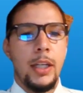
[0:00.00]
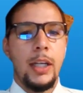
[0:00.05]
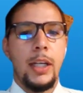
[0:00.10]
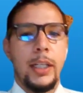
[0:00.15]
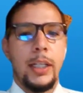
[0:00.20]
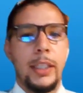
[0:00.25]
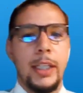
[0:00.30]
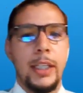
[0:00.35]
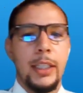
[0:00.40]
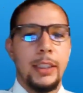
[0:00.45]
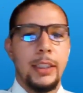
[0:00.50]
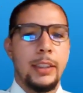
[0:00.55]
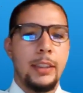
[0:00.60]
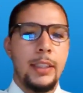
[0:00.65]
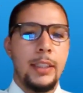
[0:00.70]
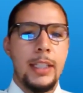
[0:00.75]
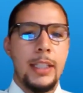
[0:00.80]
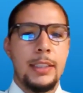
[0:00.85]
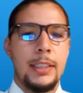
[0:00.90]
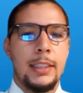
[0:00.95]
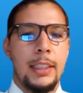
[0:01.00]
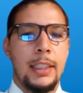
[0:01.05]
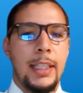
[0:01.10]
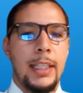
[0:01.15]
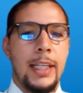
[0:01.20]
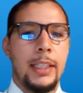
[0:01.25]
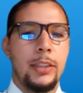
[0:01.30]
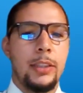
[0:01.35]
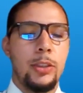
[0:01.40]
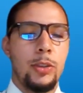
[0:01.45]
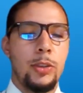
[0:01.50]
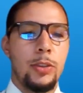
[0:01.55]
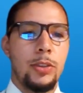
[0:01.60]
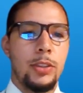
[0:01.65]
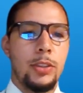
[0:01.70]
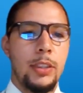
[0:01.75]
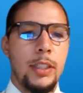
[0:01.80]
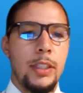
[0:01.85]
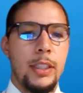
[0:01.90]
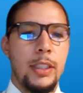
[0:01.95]
Again, that's
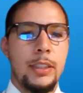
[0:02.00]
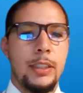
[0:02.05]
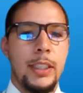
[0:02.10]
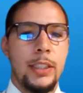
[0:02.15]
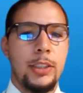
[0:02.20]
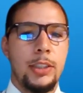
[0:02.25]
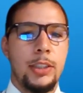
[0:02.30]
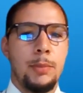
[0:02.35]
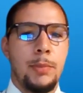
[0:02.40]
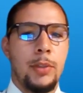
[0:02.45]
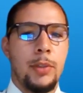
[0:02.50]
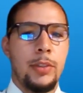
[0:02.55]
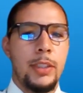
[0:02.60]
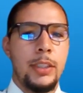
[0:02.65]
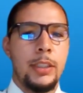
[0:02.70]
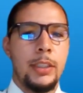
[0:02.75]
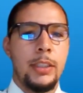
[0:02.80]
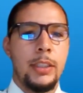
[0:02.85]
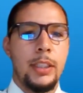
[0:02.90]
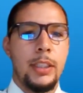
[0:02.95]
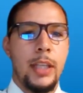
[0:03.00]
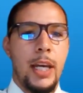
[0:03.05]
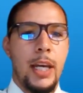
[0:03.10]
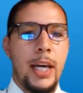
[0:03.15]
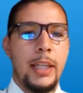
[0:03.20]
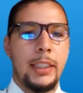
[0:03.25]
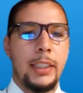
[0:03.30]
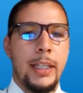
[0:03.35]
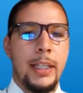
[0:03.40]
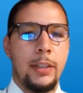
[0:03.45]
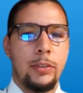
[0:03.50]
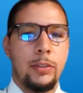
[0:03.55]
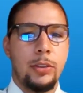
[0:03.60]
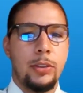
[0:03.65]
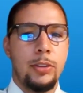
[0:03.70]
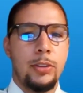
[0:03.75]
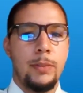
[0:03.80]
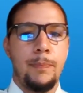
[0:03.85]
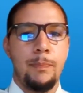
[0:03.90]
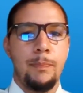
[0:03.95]
landusetestimony at
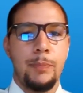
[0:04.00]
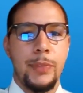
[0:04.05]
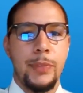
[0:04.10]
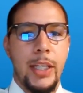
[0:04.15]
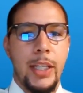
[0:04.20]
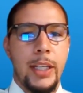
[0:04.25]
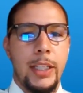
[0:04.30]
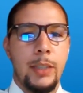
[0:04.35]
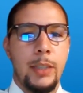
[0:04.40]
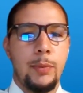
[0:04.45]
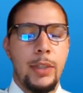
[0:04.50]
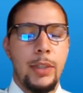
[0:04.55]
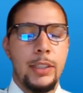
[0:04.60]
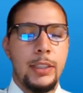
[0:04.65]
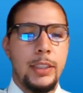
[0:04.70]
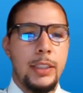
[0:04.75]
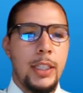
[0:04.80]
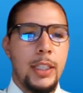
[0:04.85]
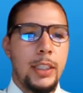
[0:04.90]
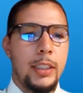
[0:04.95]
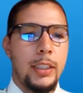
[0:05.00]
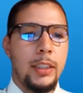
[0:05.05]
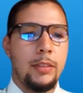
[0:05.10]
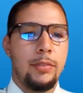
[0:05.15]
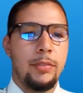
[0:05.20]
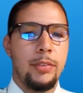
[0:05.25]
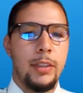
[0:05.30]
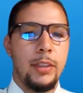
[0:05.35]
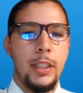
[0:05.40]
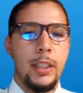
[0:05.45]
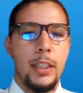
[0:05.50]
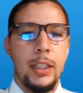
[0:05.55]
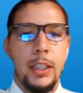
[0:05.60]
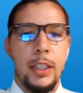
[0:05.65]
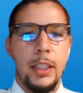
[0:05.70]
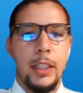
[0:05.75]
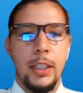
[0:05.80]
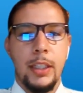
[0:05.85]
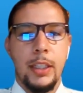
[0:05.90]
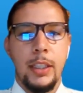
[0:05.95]
council.nyc.gov.
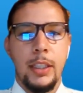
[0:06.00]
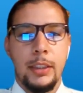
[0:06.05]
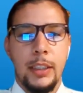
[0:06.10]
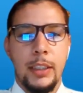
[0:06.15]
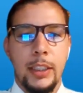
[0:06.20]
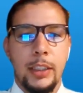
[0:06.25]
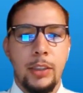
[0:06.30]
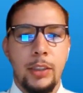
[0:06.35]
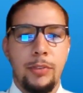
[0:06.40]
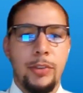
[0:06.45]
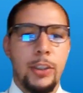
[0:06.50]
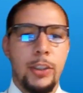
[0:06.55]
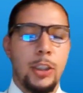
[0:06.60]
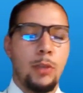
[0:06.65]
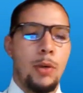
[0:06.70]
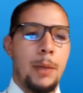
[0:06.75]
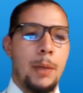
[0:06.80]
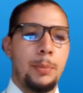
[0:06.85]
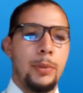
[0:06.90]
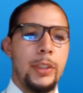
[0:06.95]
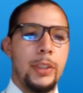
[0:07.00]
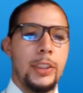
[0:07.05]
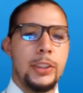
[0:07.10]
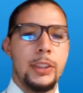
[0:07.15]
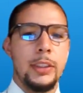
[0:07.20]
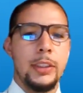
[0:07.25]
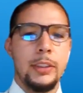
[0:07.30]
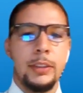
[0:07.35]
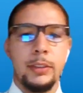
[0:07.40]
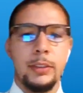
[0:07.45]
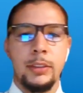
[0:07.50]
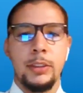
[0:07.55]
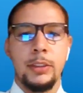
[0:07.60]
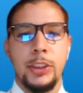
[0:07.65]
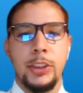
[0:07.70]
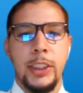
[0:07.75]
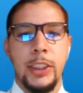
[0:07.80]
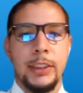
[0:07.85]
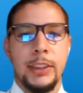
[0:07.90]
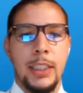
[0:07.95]
Thank you for your cooperation.
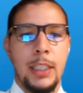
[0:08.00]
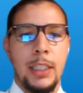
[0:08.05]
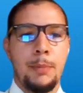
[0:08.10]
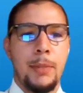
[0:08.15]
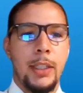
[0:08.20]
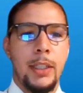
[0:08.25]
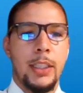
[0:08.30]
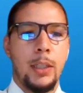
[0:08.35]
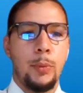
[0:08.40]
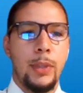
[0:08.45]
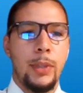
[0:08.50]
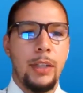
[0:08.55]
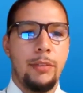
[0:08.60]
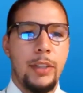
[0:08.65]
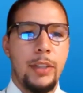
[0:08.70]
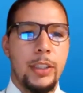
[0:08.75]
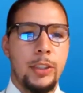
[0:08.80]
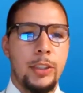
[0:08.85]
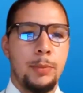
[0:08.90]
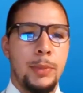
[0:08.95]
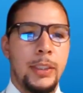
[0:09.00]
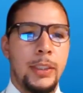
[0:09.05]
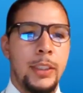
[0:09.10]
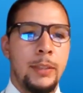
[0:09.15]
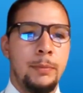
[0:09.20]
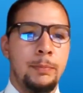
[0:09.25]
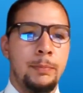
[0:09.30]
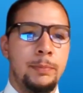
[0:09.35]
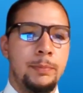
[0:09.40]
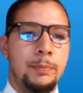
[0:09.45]
Chair Salamanca, we are ready to begin.